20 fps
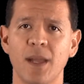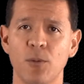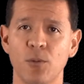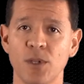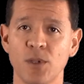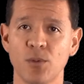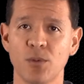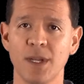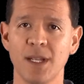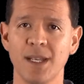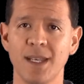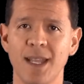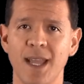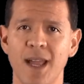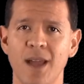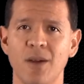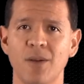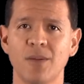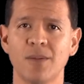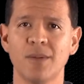was written
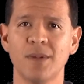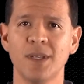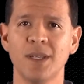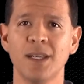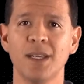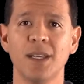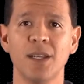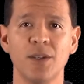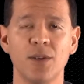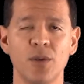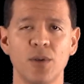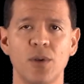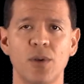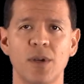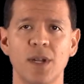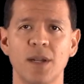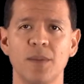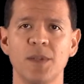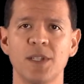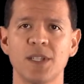down in
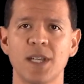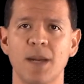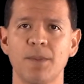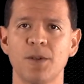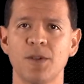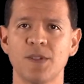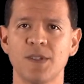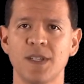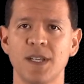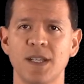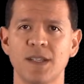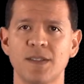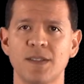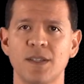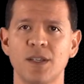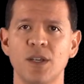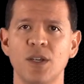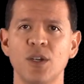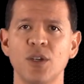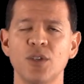Deuteronomy chapter 6.
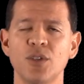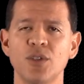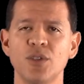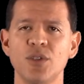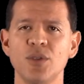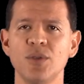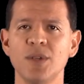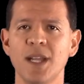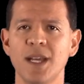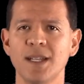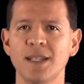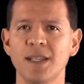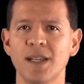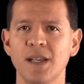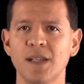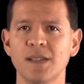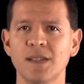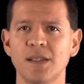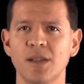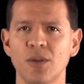"Do not
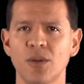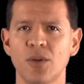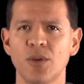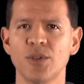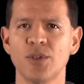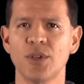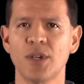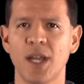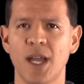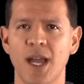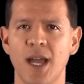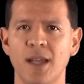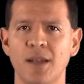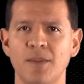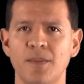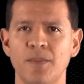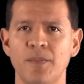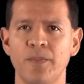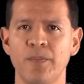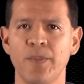test the Lord your God."
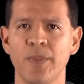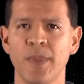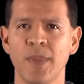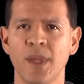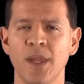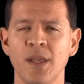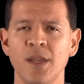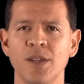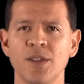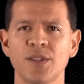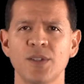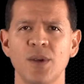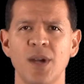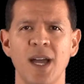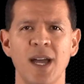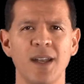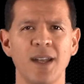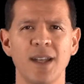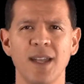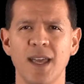So
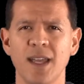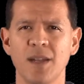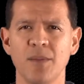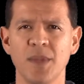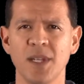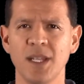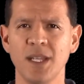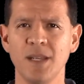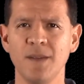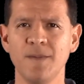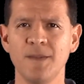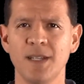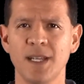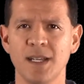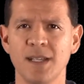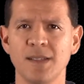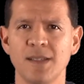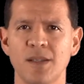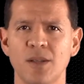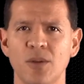how did Adam and Eve
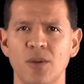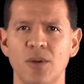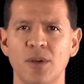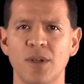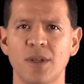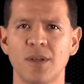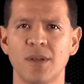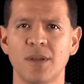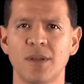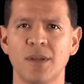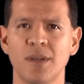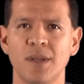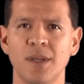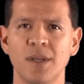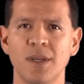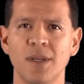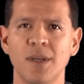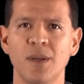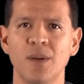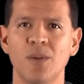test the Lord?
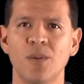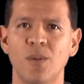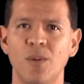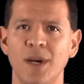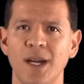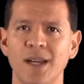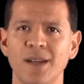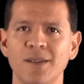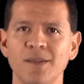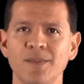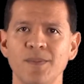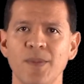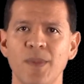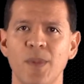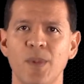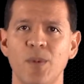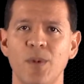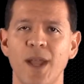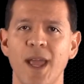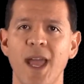Well,
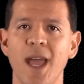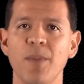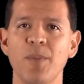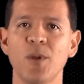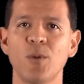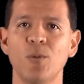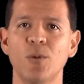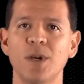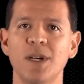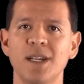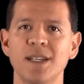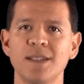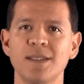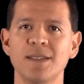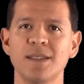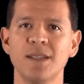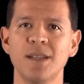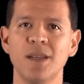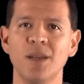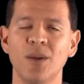what happened
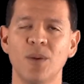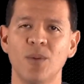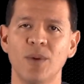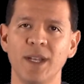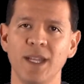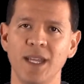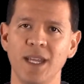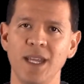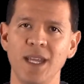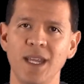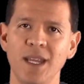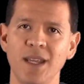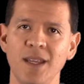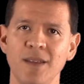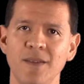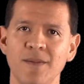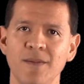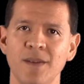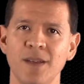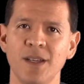was, when
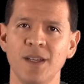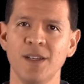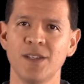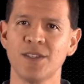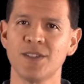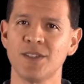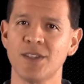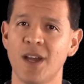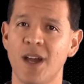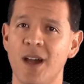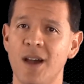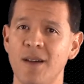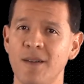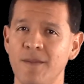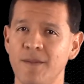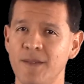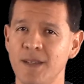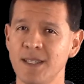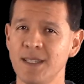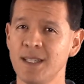Eve saw
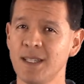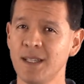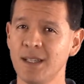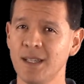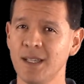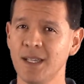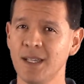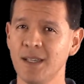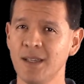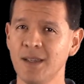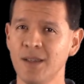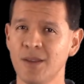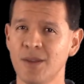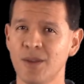physically,